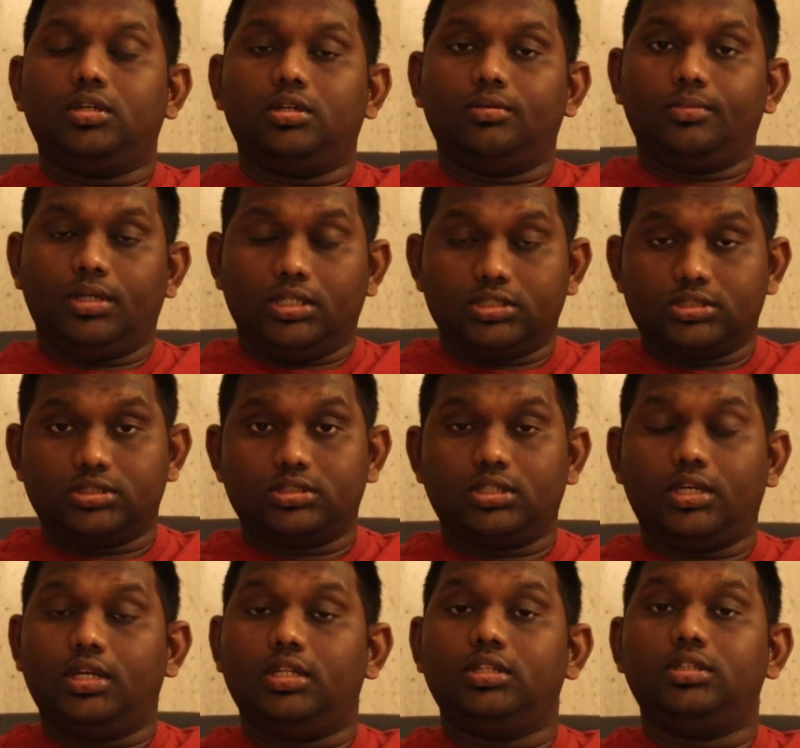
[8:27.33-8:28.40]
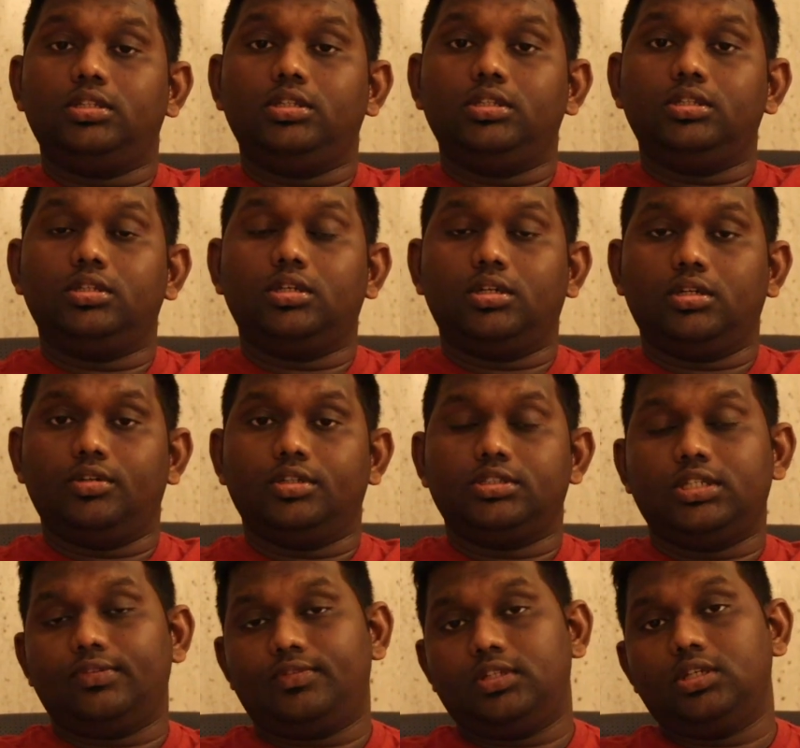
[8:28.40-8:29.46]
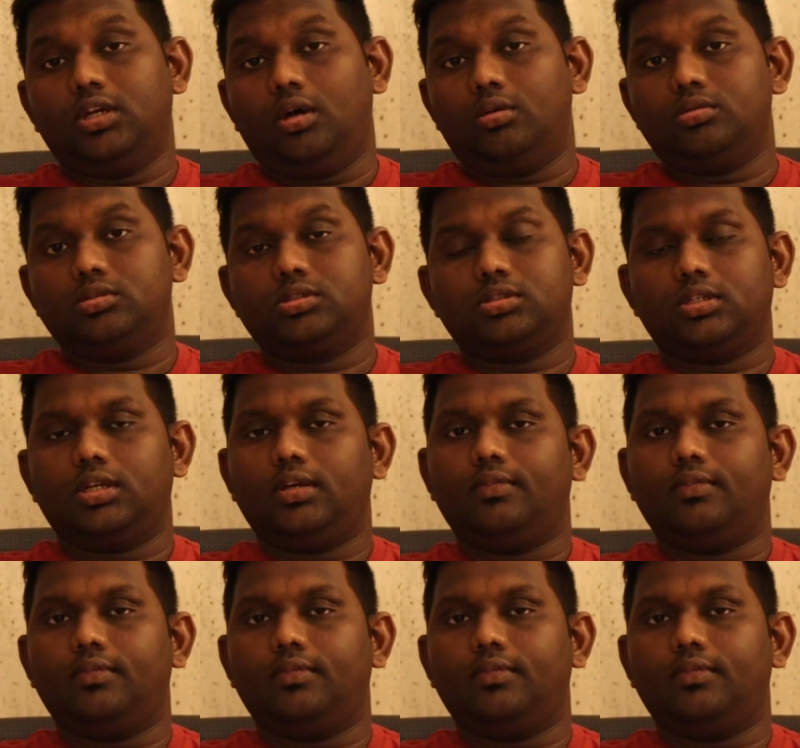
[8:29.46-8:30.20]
masks and the safety gowns,